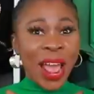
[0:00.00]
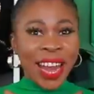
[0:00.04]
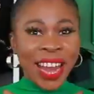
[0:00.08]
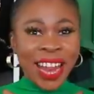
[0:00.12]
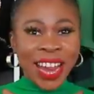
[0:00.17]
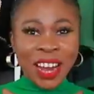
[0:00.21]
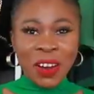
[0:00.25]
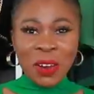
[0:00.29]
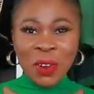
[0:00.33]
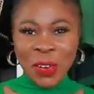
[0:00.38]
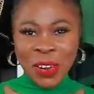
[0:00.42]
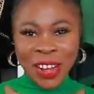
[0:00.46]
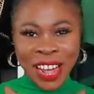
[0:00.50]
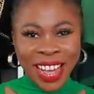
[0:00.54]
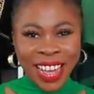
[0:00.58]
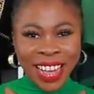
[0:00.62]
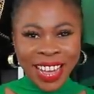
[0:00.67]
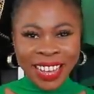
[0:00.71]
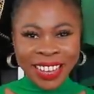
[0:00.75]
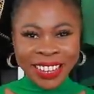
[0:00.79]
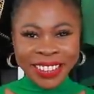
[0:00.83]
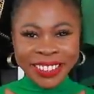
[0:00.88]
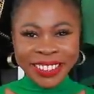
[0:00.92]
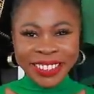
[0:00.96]
hello
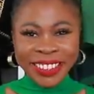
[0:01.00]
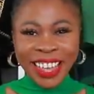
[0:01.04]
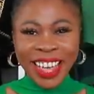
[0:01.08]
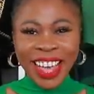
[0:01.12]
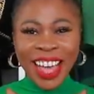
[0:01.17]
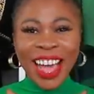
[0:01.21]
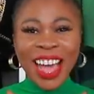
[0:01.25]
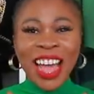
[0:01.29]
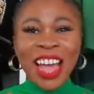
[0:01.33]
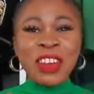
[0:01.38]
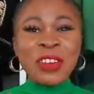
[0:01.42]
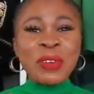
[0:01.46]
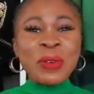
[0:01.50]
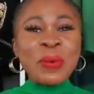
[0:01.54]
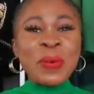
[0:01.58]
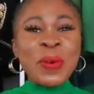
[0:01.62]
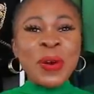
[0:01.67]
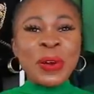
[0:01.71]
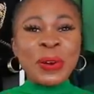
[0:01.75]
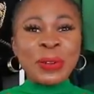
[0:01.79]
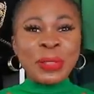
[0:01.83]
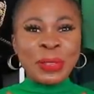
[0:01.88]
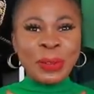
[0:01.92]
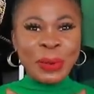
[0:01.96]
guys, how you
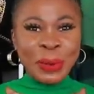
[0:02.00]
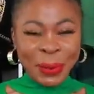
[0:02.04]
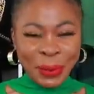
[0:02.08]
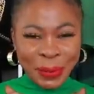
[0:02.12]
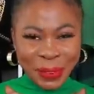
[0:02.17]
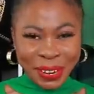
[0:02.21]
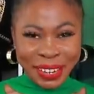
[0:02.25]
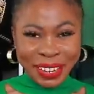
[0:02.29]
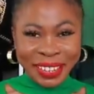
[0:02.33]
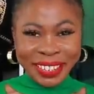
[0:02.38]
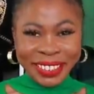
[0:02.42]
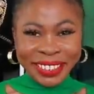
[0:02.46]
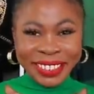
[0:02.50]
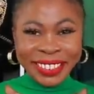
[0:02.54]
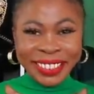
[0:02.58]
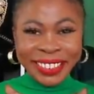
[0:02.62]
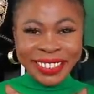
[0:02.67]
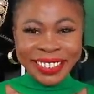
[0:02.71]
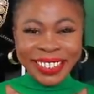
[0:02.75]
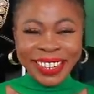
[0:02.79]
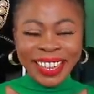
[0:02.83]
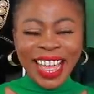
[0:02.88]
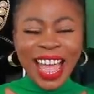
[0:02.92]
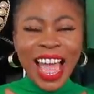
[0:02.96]
all doing?
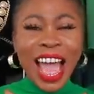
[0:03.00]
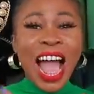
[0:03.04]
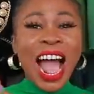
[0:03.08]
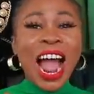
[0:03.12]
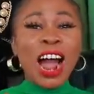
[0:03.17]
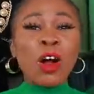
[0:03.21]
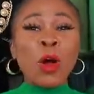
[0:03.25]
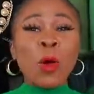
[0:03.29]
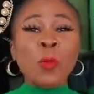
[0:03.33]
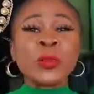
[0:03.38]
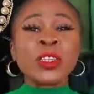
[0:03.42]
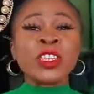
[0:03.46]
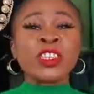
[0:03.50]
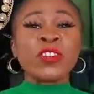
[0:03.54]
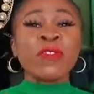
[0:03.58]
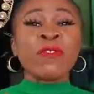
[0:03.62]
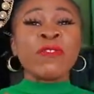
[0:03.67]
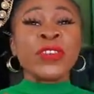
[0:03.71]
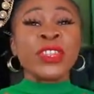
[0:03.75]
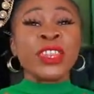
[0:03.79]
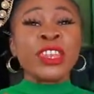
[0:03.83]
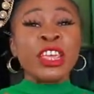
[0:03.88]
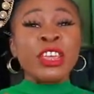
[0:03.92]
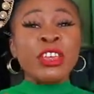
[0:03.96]
I hope this
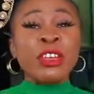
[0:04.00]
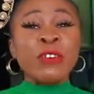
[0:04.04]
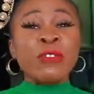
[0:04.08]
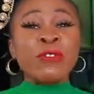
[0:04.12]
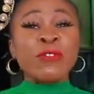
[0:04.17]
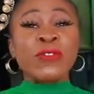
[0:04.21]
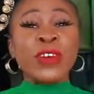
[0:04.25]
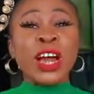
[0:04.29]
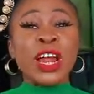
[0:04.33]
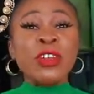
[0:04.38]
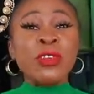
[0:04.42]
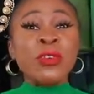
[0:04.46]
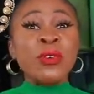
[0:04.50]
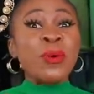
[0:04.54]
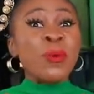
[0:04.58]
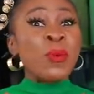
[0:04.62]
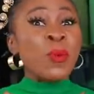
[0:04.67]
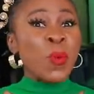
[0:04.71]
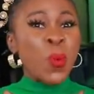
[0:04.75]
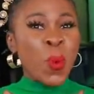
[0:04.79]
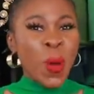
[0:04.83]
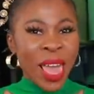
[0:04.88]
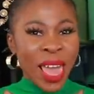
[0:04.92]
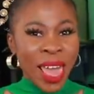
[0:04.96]
video found
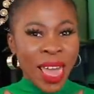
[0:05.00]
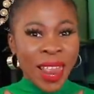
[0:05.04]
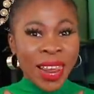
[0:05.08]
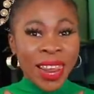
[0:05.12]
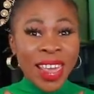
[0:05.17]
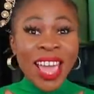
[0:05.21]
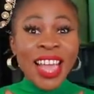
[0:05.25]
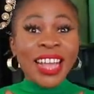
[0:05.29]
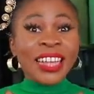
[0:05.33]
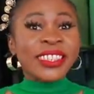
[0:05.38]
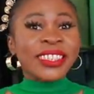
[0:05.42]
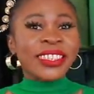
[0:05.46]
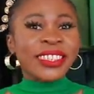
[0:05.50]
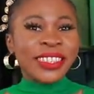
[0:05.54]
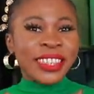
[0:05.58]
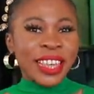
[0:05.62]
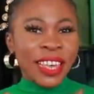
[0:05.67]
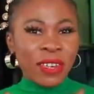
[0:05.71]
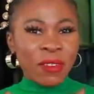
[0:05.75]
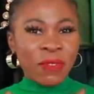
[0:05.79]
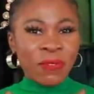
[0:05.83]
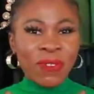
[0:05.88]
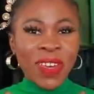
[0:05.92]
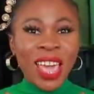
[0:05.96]
you well,
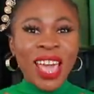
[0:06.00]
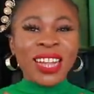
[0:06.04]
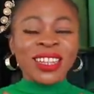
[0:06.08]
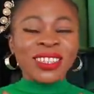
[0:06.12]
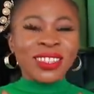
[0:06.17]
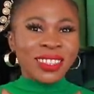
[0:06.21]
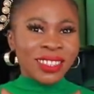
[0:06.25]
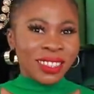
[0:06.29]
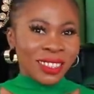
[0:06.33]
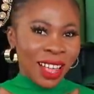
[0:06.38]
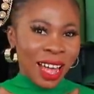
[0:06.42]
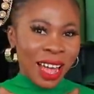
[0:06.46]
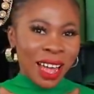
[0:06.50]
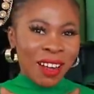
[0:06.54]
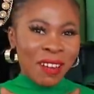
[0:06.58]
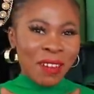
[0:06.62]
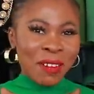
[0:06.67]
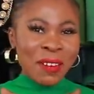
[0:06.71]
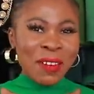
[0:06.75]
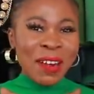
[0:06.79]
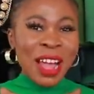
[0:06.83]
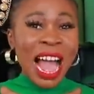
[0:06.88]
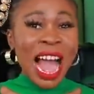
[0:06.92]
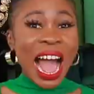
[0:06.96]
safe and
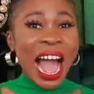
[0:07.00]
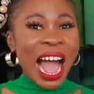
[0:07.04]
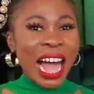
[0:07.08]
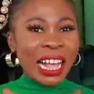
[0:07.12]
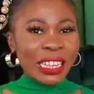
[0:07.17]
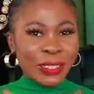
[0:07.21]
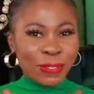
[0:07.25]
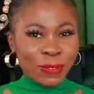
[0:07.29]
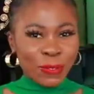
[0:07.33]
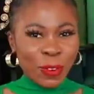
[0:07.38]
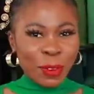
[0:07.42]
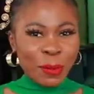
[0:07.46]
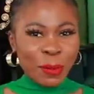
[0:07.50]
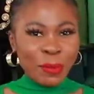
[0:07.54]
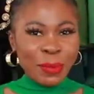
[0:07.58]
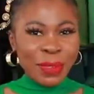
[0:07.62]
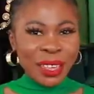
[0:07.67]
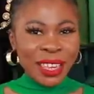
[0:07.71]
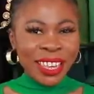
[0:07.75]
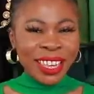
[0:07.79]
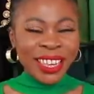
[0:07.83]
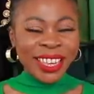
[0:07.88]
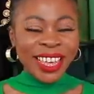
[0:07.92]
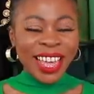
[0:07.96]
sound. As for
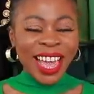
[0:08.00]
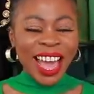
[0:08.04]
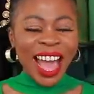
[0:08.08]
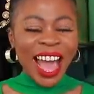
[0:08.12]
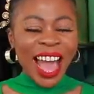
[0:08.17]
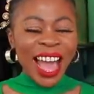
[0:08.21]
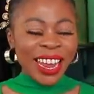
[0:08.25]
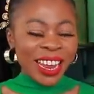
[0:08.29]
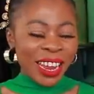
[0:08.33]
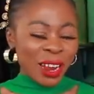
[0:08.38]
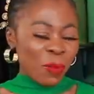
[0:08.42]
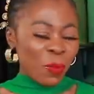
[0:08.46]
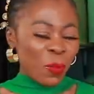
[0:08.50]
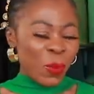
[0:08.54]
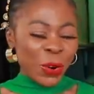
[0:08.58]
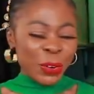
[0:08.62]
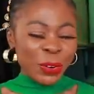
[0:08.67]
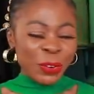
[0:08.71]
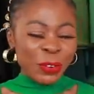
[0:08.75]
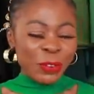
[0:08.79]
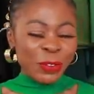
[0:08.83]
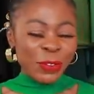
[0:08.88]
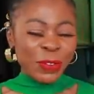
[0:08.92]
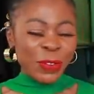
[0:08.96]
me, I am
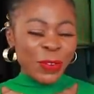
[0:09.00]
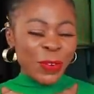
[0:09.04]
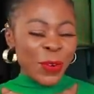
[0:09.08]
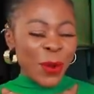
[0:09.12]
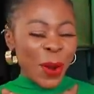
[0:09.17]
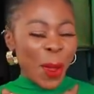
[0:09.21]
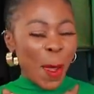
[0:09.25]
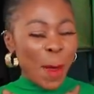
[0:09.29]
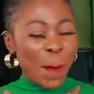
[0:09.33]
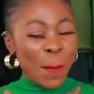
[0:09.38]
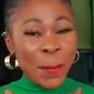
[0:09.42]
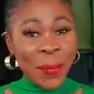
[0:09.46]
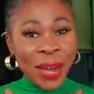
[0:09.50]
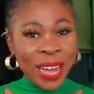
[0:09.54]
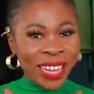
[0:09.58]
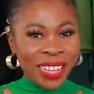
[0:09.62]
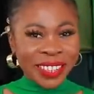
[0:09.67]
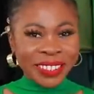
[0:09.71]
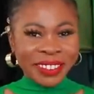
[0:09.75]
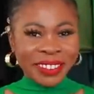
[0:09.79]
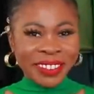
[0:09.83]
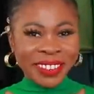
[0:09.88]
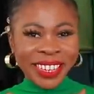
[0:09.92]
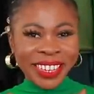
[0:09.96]
wonderful by
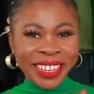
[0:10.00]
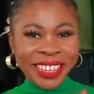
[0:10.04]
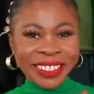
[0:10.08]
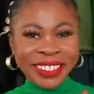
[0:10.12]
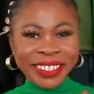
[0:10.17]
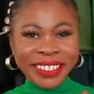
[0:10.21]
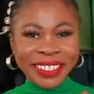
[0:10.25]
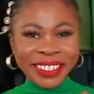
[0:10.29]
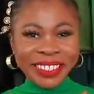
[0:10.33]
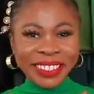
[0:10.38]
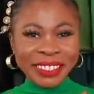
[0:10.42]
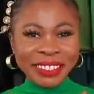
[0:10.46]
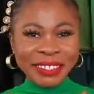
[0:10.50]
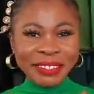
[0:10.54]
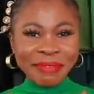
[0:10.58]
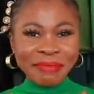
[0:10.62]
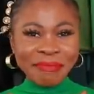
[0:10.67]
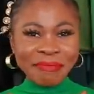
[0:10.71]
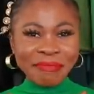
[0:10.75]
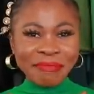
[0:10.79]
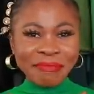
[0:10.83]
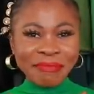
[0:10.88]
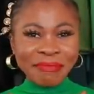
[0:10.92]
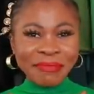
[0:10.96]
His grace.
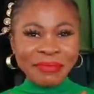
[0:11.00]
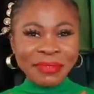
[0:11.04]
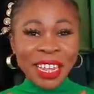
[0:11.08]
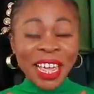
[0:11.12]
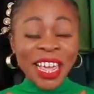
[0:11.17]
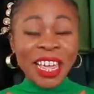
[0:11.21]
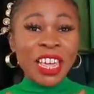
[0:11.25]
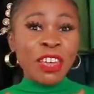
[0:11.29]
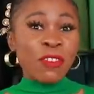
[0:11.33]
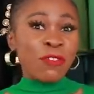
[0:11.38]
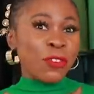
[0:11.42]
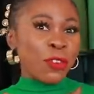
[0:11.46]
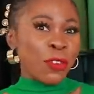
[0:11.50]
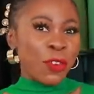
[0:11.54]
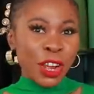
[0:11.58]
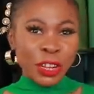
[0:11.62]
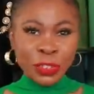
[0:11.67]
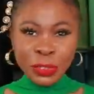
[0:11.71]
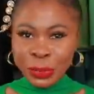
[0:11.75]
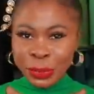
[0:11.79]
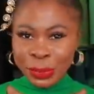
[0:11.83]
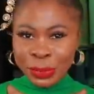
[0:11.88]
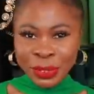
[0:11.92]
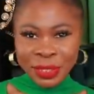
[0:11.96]
If you are
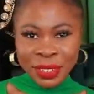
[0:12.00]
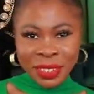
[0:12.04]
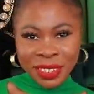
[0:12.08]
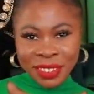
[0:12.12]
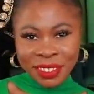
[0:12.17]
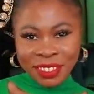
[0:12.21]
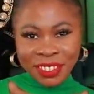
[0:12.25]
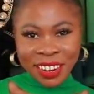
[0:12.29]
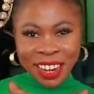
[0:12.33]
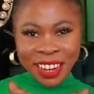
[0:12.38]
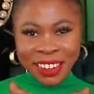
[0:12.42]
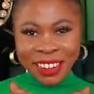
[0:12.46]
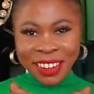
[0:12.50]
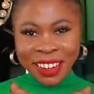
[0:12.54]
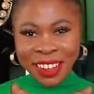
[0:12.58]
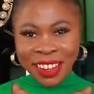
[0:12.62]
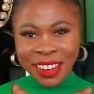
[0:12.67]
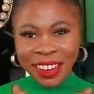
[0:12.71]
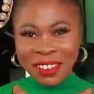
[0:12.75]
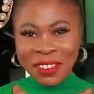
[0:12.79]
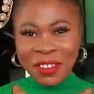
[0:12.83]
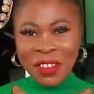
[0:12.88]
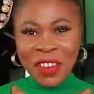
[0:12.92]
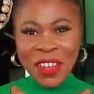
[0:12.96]
new to this
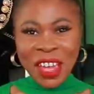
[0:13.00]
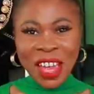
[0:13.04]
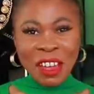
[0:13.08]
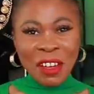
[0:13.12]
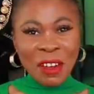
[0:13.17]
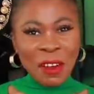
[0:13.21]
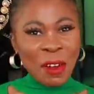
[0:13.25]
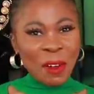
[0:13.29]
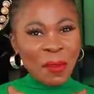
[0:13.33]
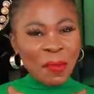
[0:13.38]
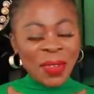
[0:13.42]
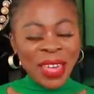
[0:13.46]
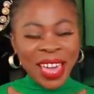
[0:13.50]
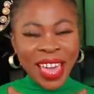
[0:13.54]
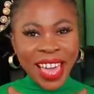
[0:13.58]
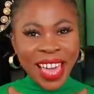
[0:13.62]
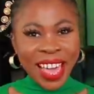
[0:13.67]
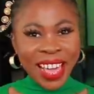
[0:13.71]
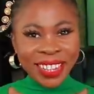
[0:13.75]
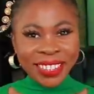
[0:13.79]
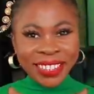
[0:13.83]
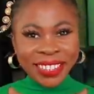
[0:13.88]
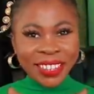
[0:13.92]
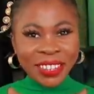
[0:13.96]
channel, you can call me
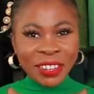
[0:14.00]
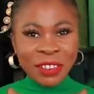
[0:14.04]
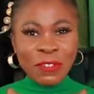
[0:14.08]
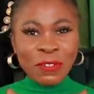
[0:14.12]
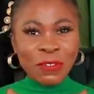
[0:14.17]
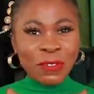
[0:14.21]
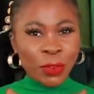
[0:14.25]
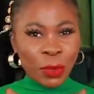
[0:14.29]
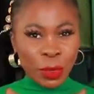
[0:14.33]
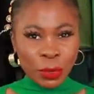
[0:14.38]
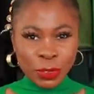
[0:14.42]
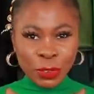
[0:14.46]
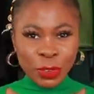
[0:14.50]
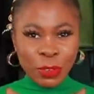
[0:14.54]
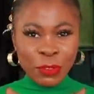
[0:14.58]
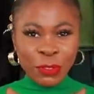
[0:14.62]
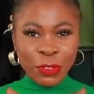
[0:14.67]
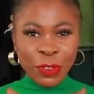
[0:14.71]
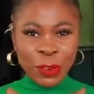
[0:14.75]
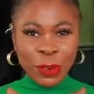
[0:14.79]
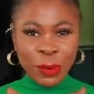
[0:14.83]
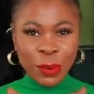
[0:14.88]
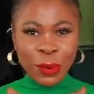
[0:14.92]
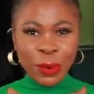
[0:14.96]
Essie first
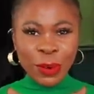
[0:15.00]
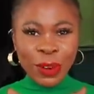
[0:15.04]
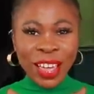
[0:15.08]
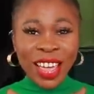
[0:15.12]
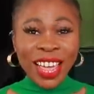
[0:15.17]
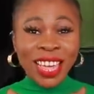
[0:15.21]
of all.